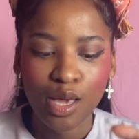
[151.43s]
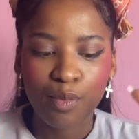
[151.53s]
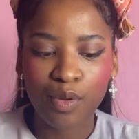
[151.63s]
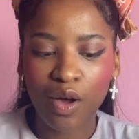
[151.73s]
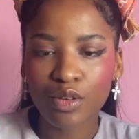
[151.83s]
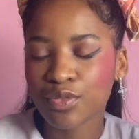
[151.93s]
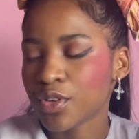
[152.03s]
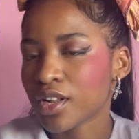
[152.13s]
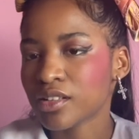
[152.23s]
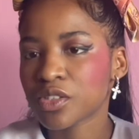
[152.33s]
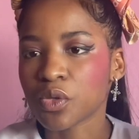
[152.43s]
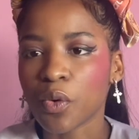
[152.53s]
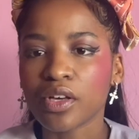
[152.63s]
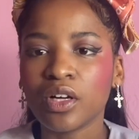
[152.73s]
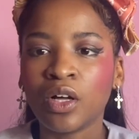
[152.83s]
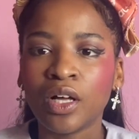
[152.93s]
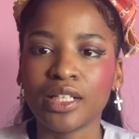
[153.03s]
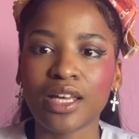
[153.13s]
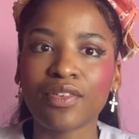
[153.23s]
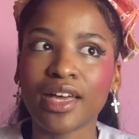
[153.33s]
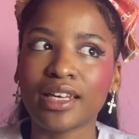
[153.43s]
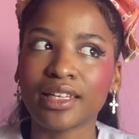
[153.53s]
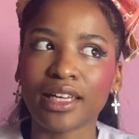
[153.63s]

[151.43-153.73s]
Beyond fertile soil, a never-ending